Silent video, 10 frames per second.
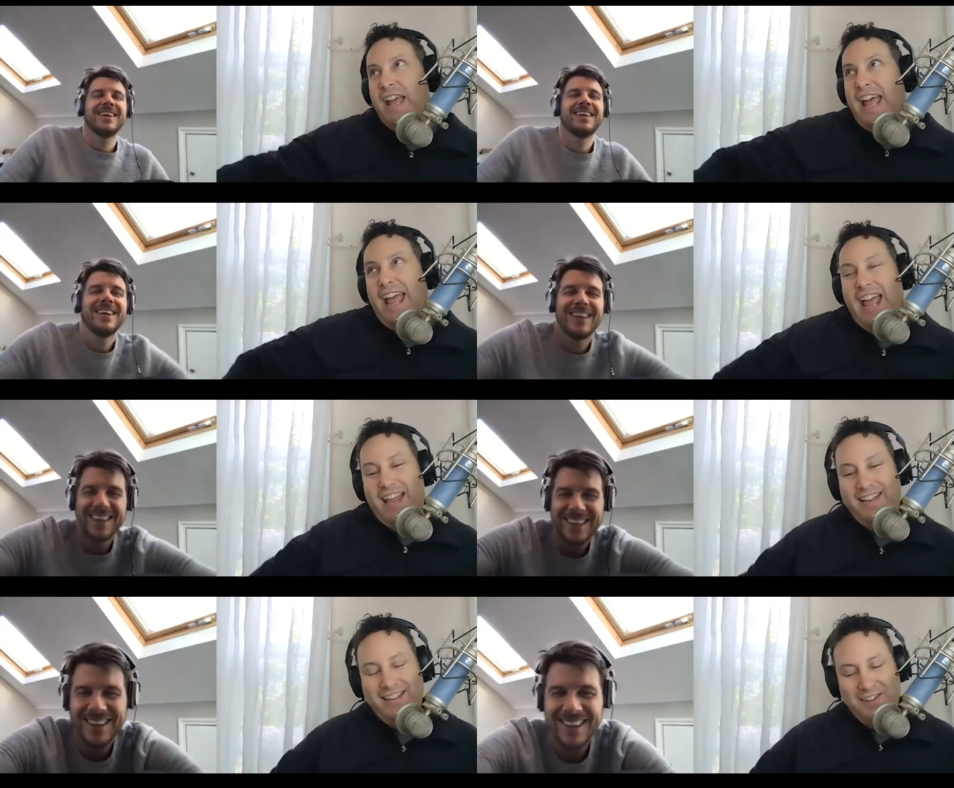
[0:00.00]

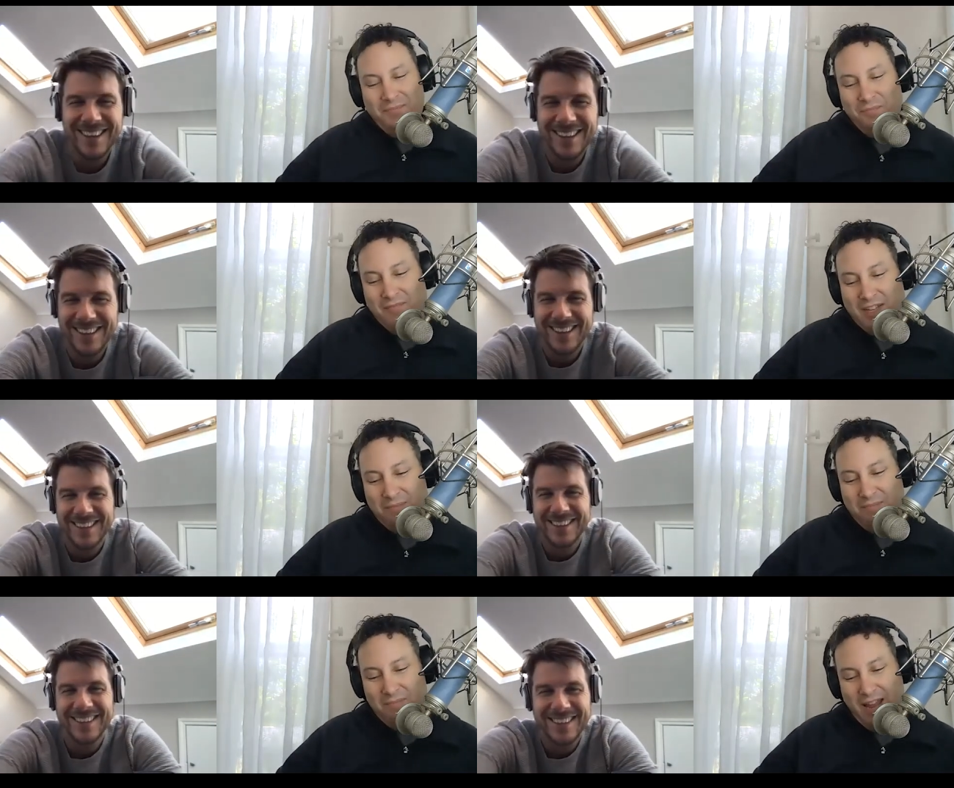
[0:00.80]
Speaker 1: And
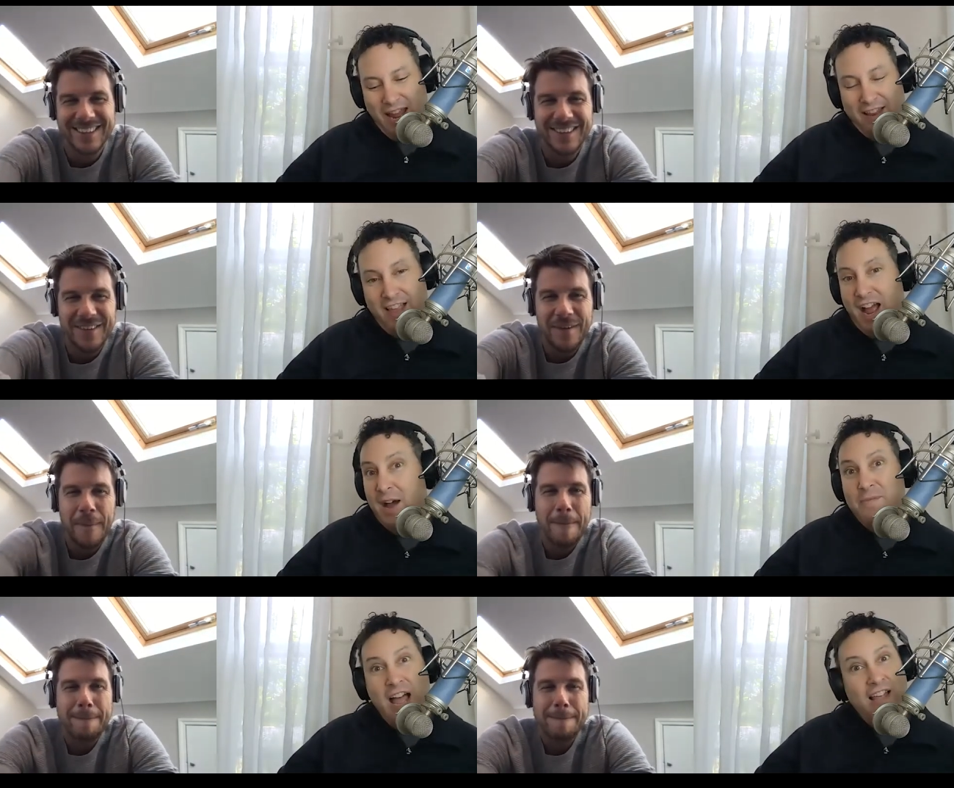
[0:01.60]
I'm
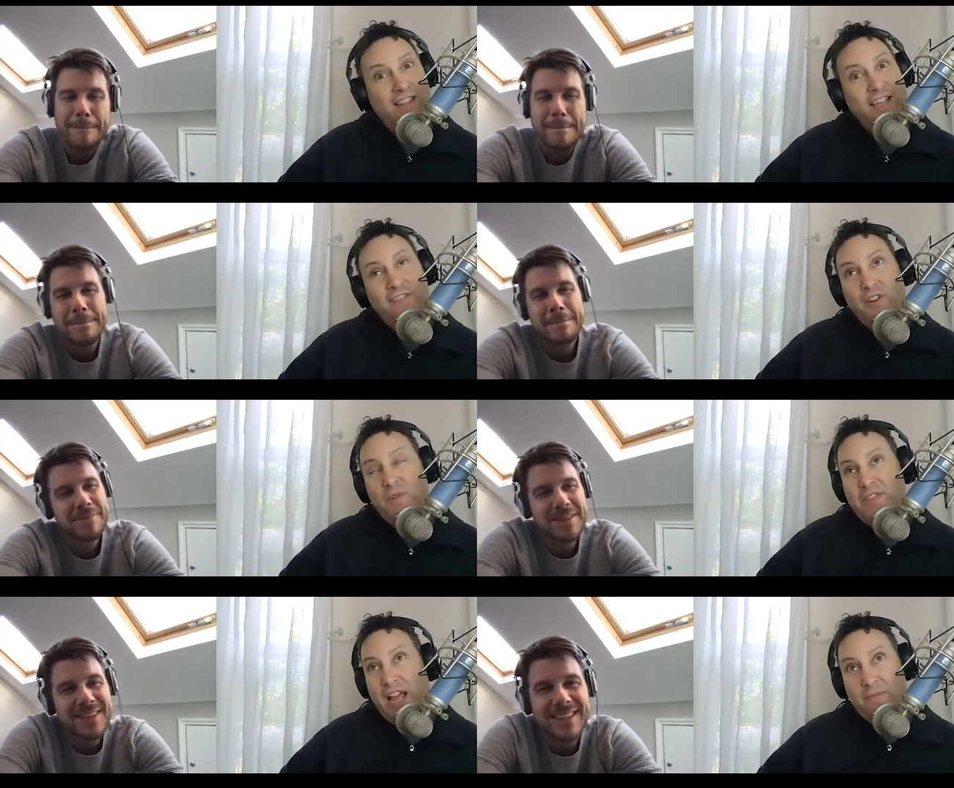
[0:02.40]
not leaving
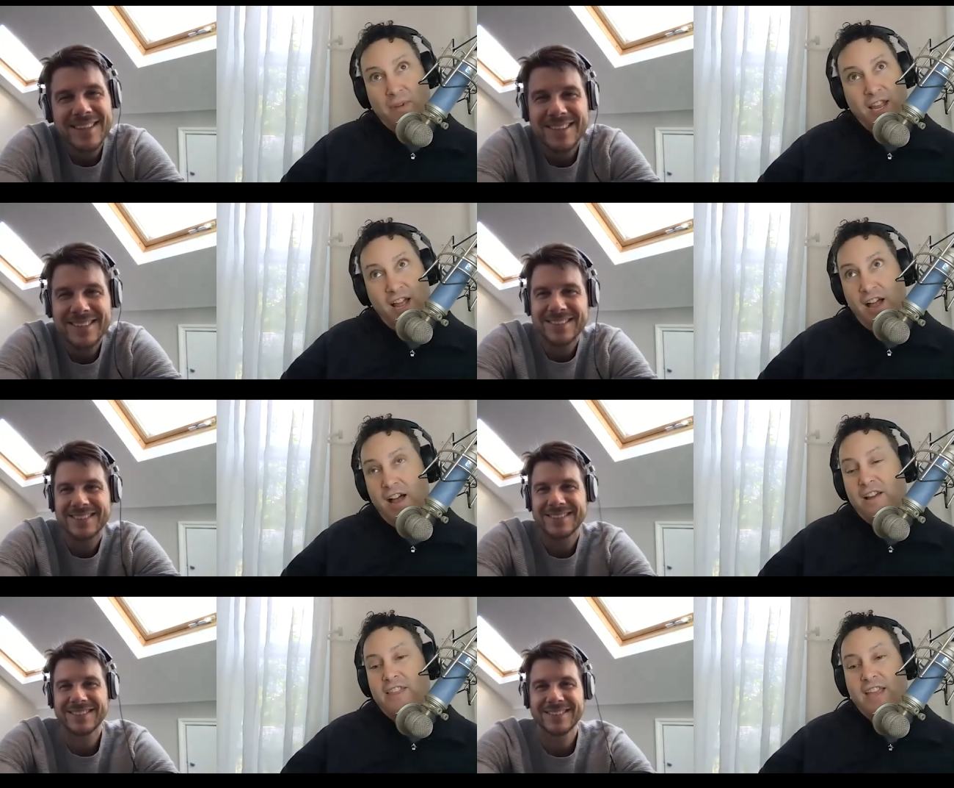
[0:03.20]
without my
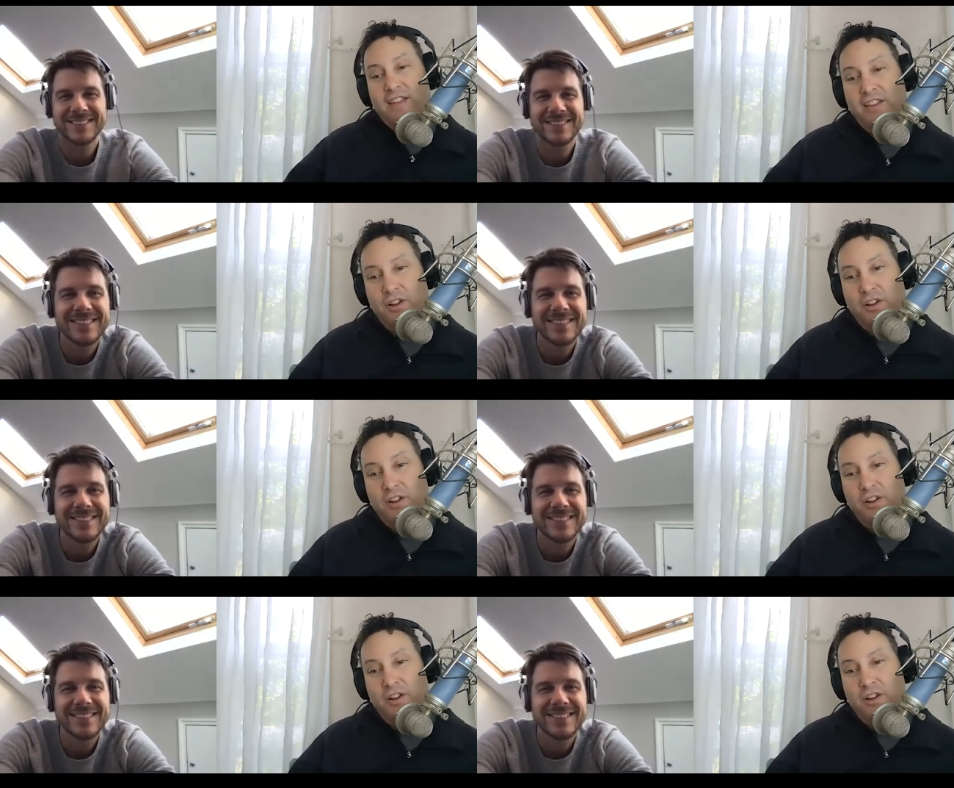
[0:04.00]
hug. That's